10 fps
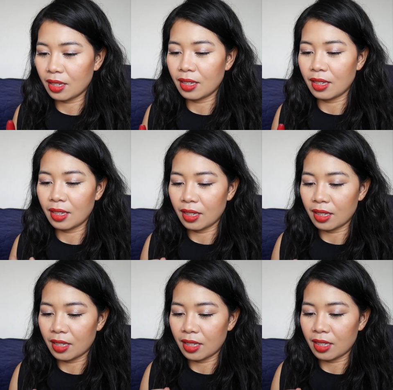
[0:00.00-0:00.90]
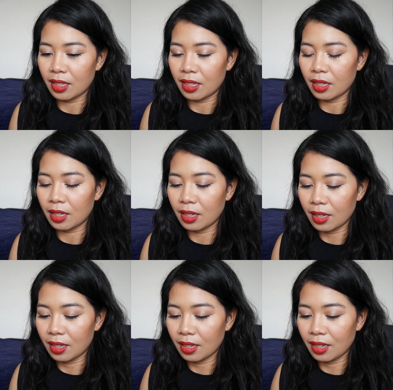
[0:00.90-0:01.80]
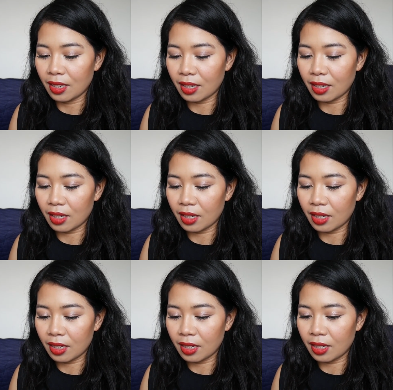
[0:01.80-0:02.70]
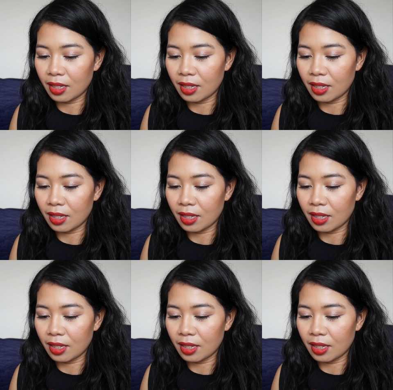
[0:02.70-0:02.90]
[no speech]